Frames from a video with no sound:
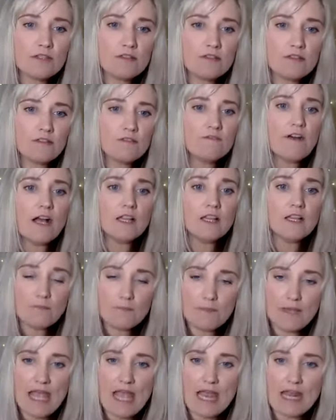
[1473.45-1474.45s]

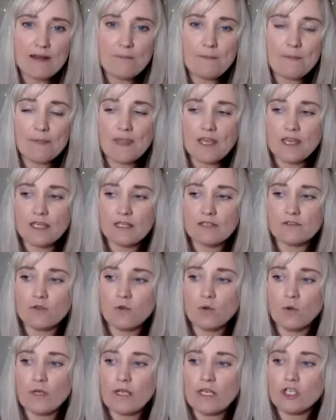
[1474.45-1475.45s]
development is
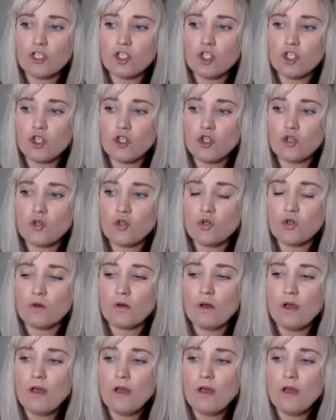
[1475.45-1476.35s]
going to